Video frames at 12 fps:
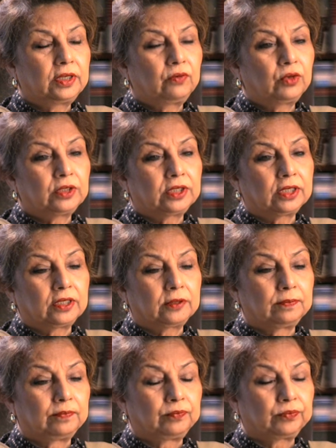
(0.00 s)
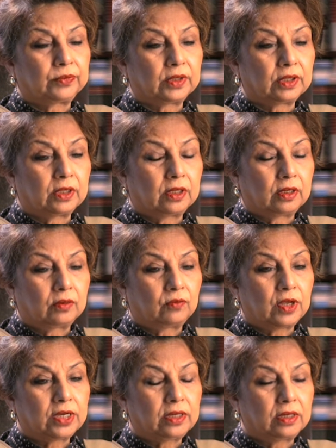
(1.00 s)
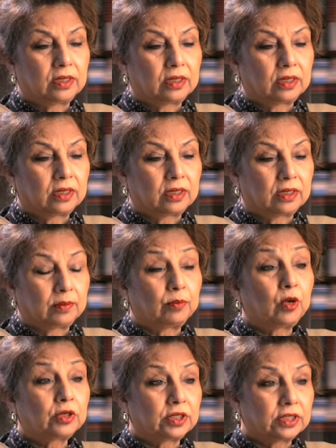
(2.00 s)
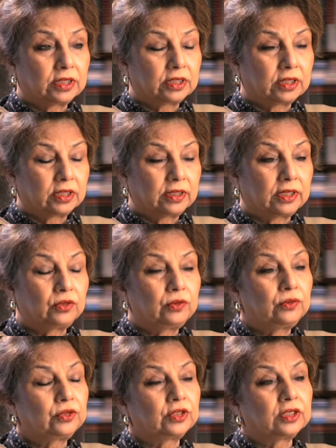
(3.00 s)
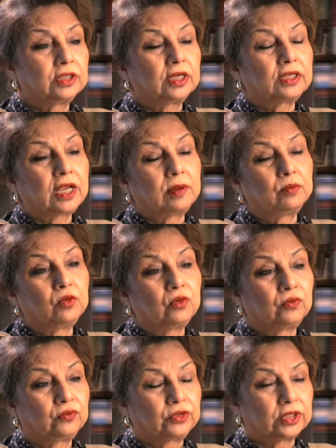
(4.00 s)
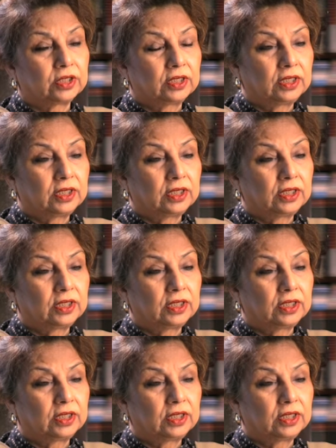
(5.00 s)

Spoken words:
There was one important resolution that I moved